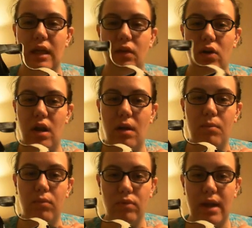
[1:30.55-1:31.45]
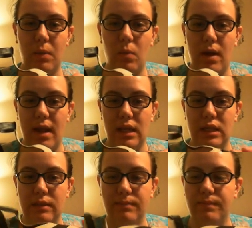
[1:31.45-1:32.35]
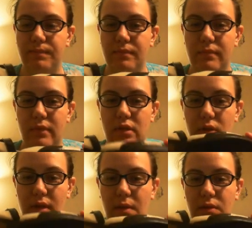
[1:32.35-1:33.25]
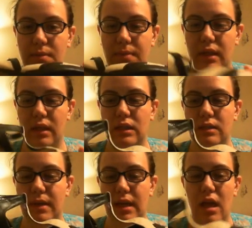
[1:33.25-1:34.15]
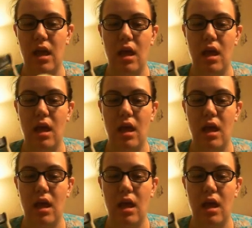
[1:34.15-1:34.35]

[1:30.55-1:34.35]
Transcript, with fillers: They're not bright white, so that was appealing to me.